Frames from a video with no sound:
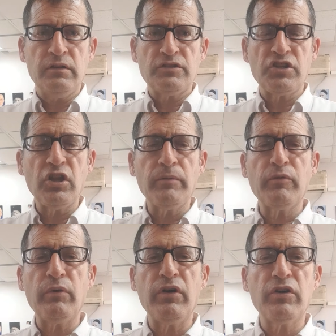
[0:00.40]
Shalom
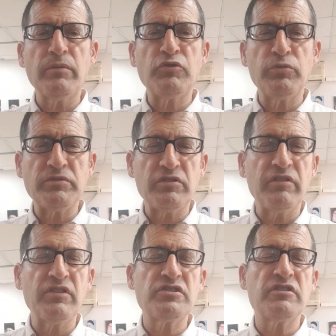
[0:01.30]
and welcome to Mitzvah
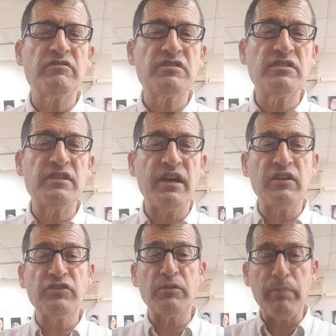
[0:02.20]
Torah. This year is
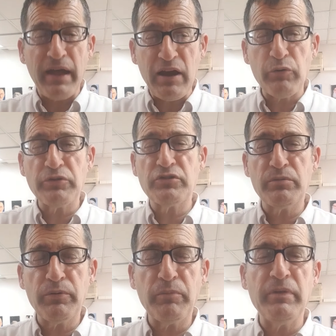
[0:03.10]
entitled "The Power
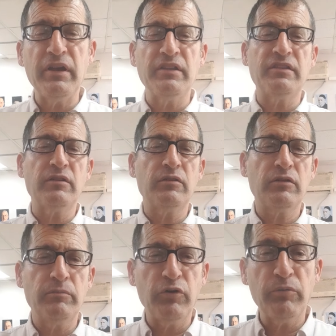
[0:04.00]
to Permit."
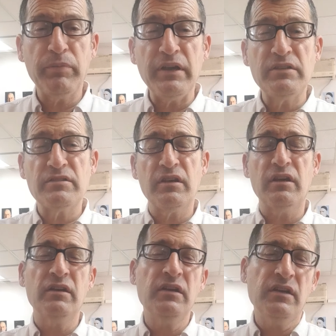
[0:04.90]
Gemara
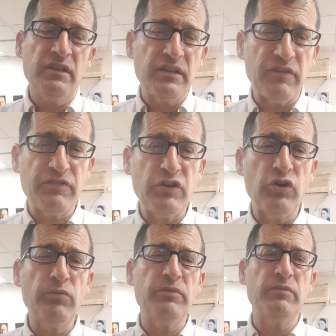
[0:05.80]
Baizah, Daf
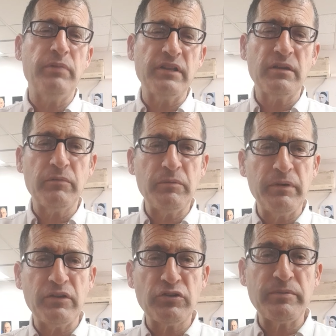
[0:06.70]
Yomi, Bet Amid
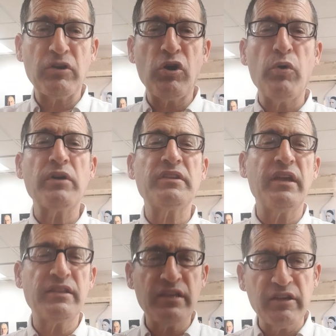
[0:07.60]
Bet talks about Koach
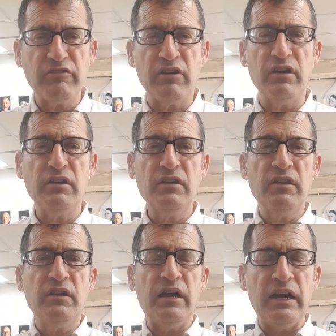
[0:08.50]
Tehtera,
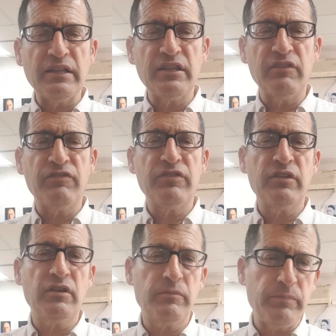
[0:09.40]
Adif.
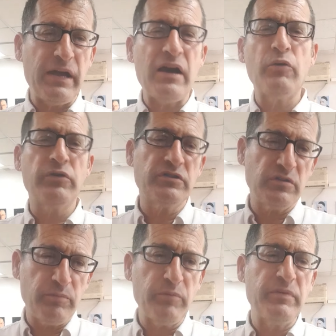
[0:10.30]
The power
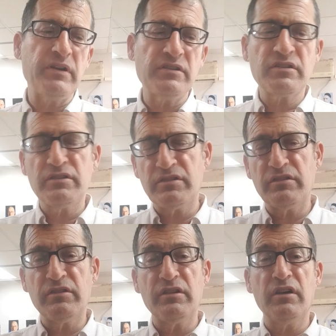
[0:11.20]
to permit is
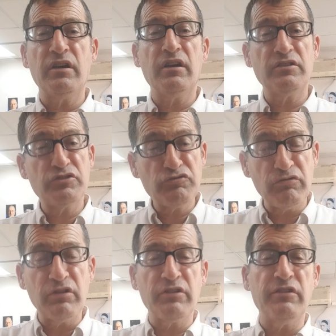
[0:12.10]
considered
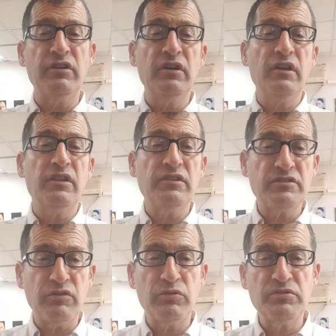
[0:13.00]
stronger than
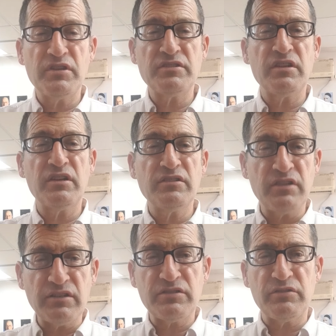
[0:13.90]
someone who says something is
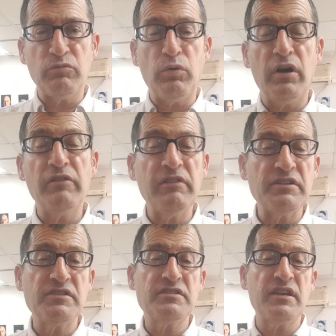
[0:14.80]
usur. Why?
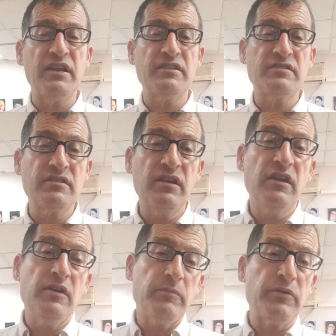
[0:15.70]
Rashi says,
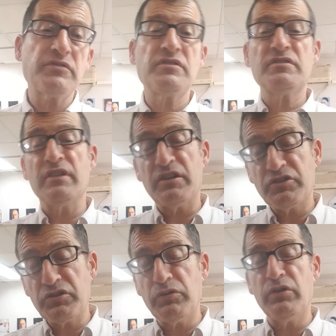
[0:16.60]
person is not
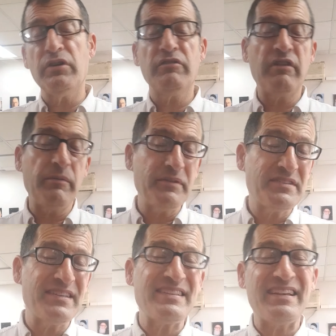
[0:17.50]
sure. The rabbi
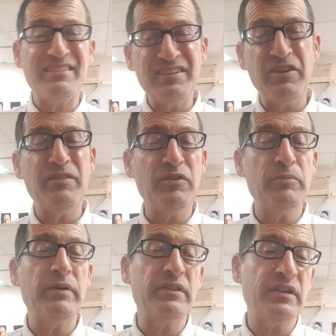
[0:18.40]
says, I don't know
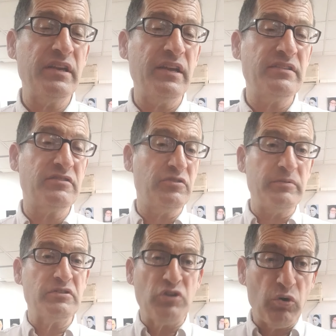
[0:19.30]
about the case. It could
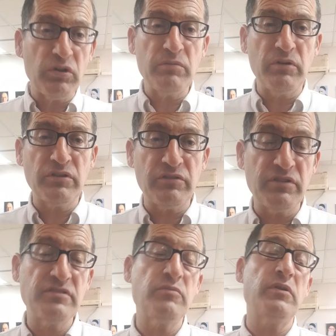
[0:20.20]
be he's totally mutter, and
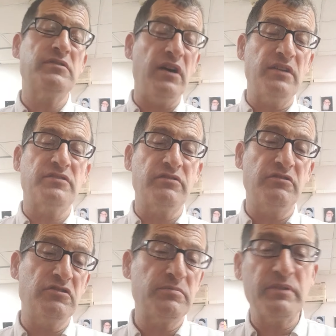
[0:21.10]
he says, well, it's usur.
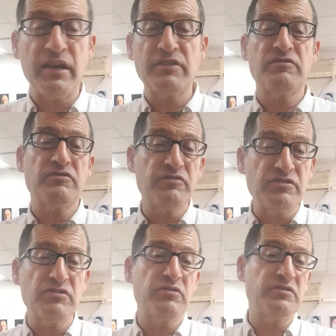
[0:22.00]
He's just being extra
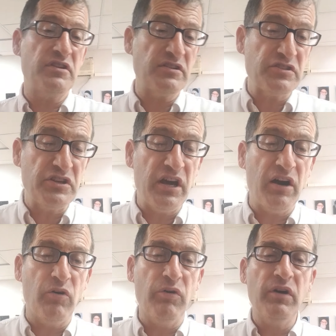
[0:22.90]
stringent because he doesn't
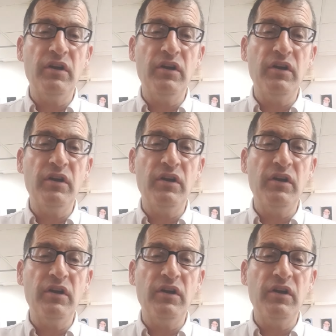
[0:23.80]
know.